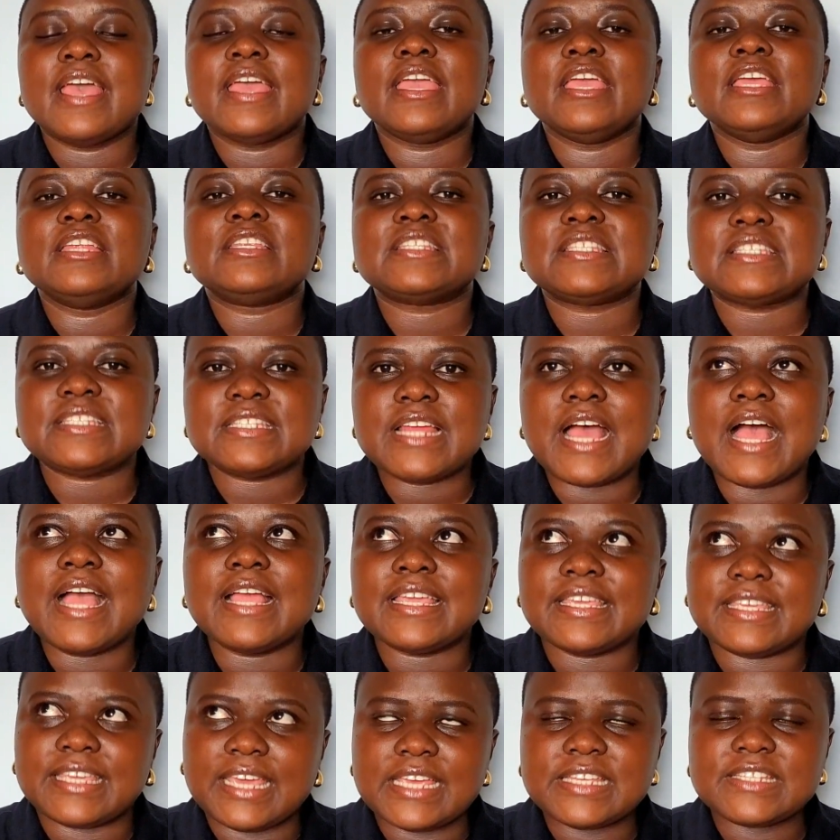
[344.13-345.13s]
It
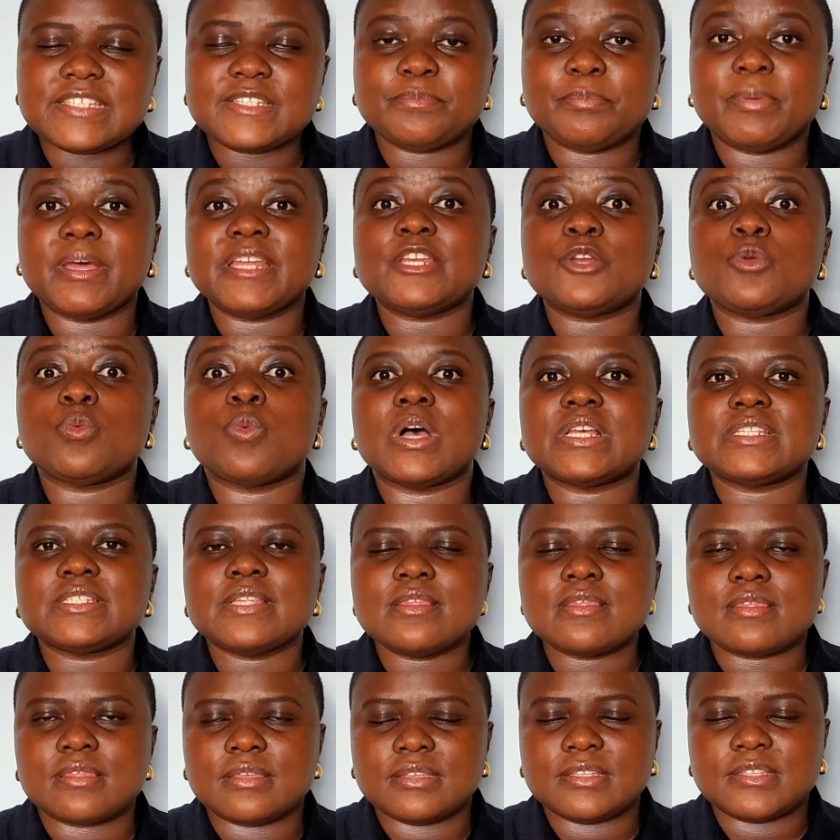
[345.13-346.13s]
stung, yes, but it
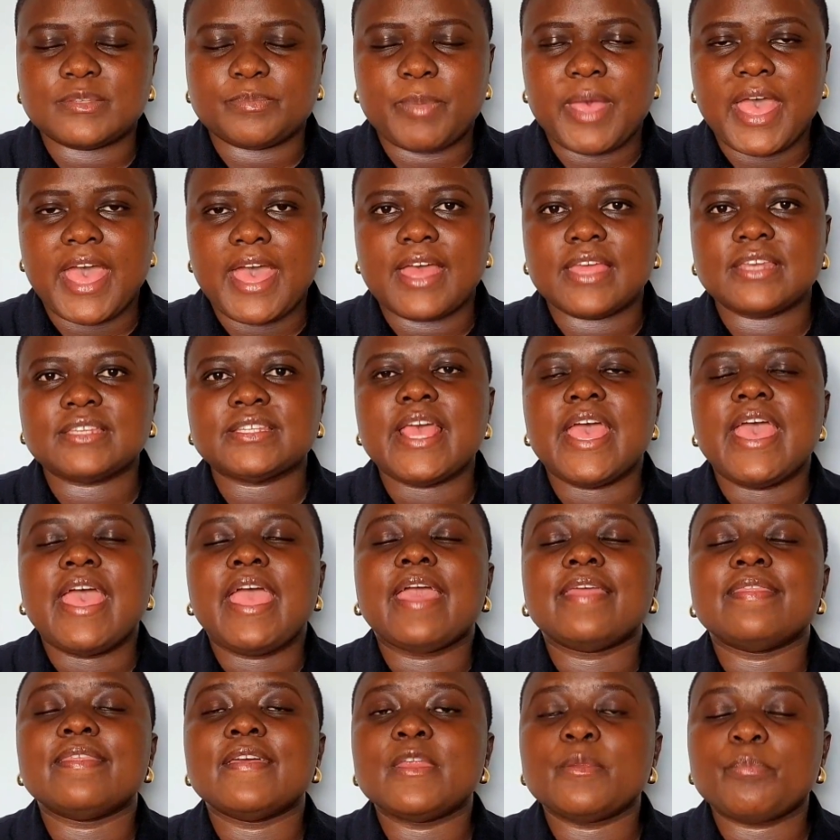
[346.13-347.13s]
wasn't this bad.
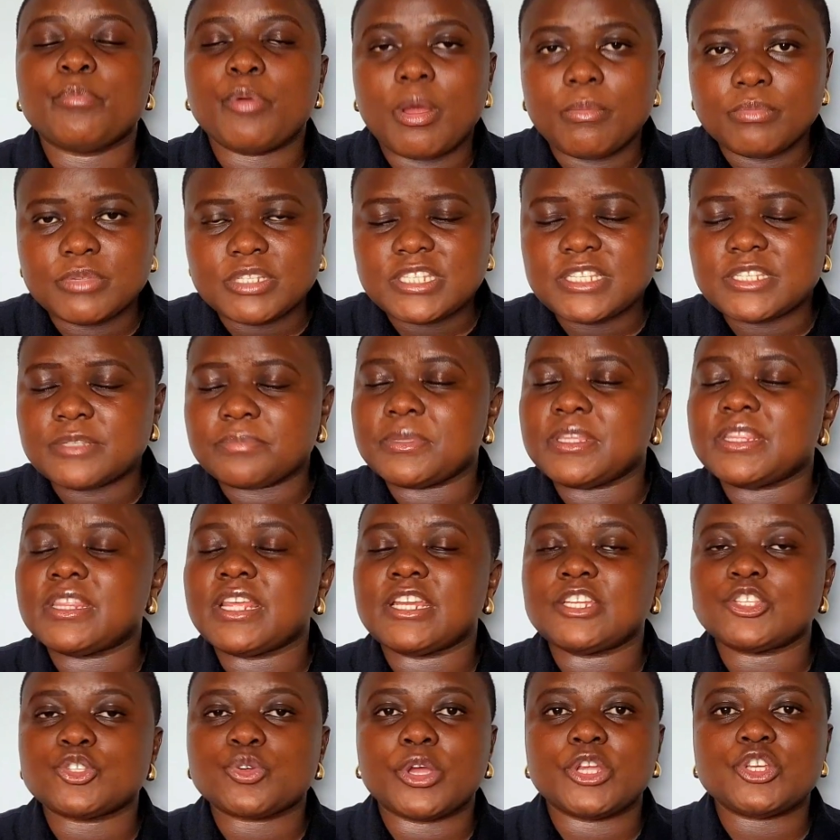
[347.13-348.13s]
And then he promises me that
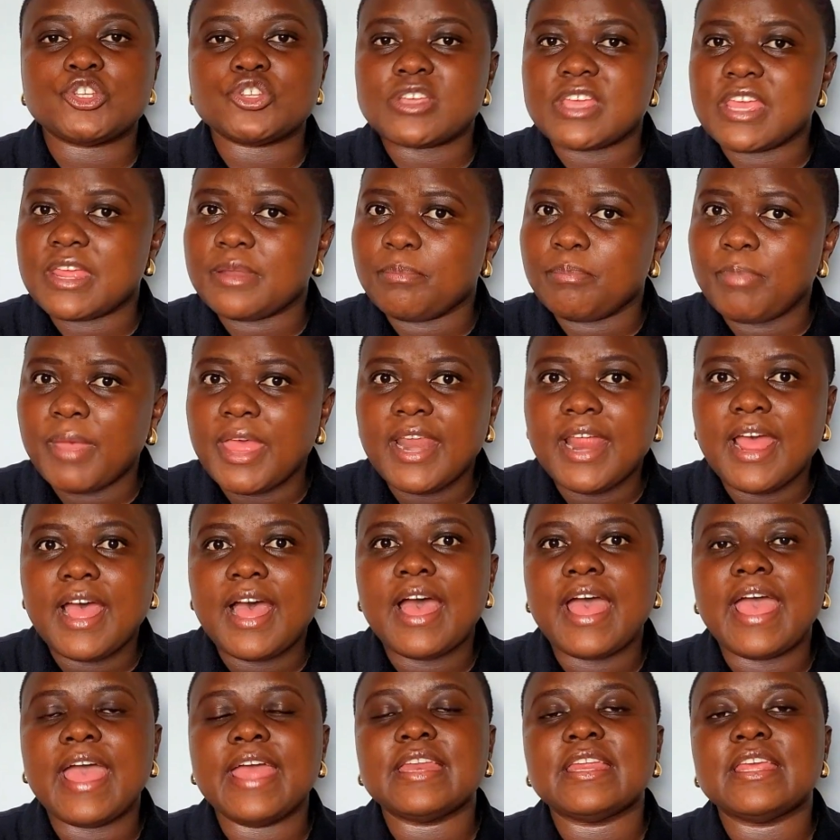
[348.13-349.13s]
it's going to get better,
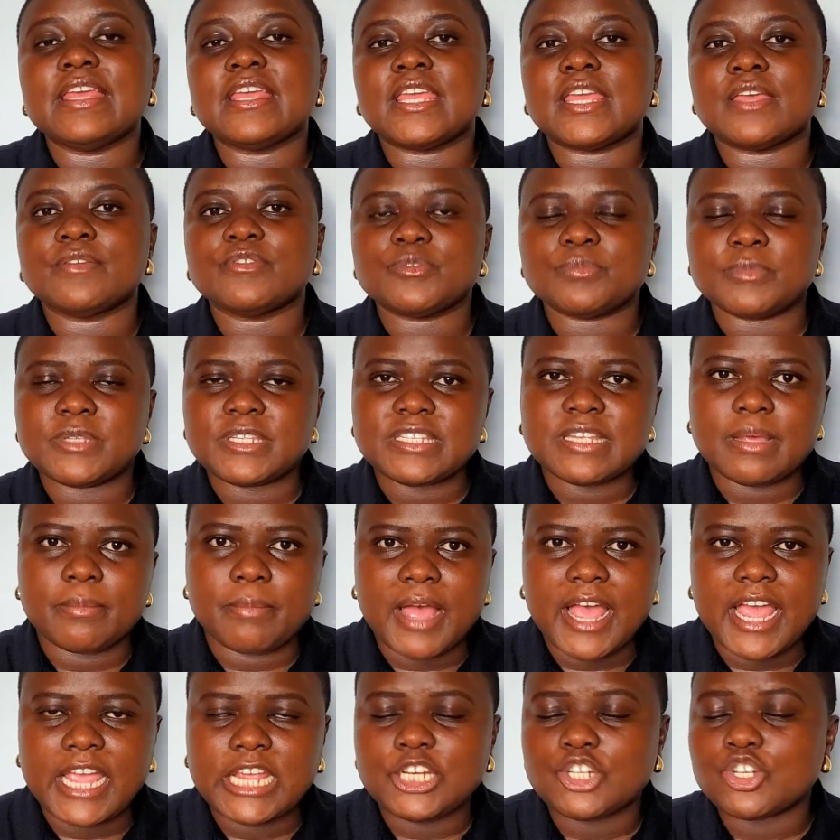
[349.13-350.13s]
and he gives me some
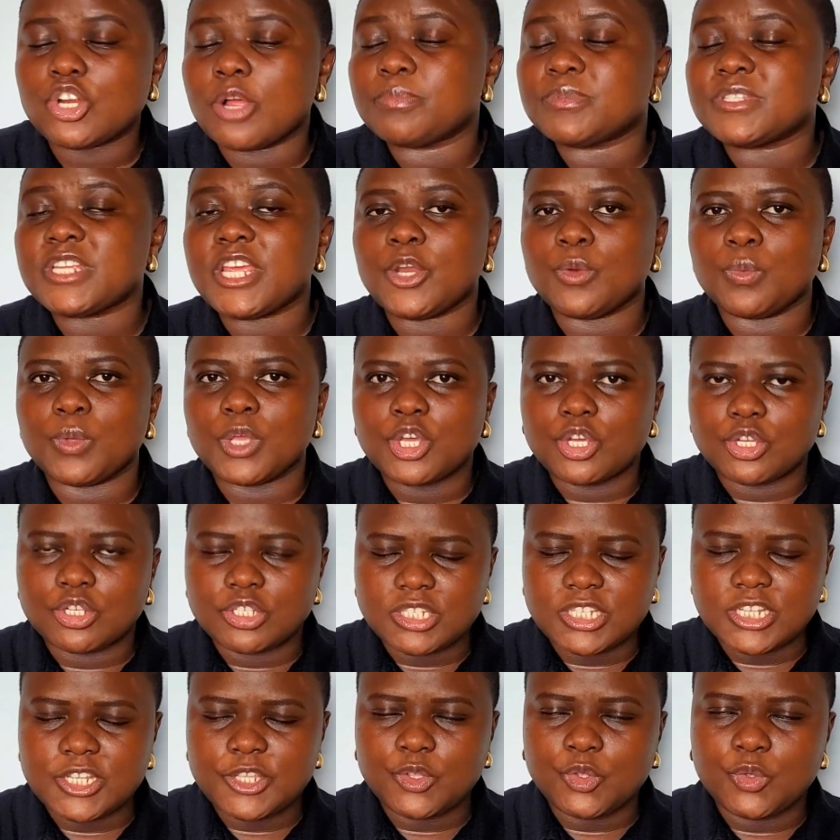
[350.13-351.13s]
eye drops, and we
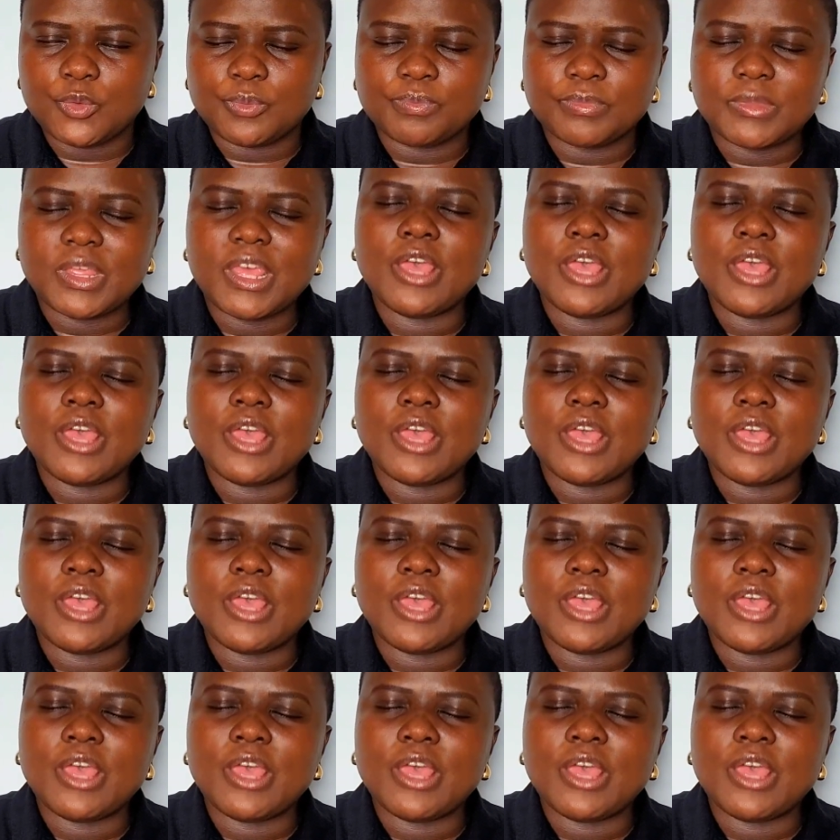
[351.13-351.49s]
continue.